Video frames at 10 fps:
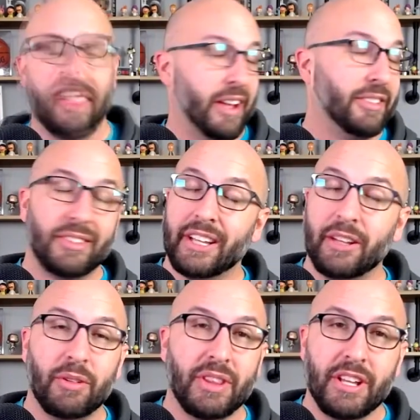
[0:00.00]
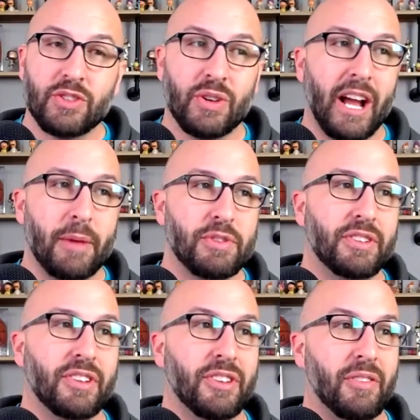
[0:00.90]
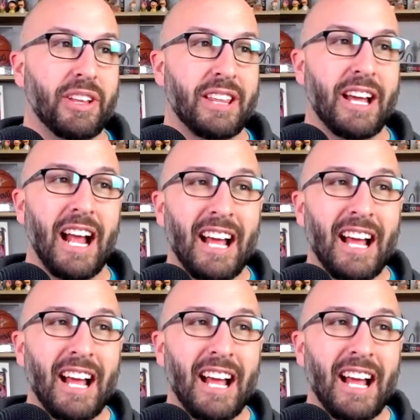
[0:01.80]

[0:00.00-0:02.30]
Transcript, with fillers: And then sticking with injury options and stuff like that,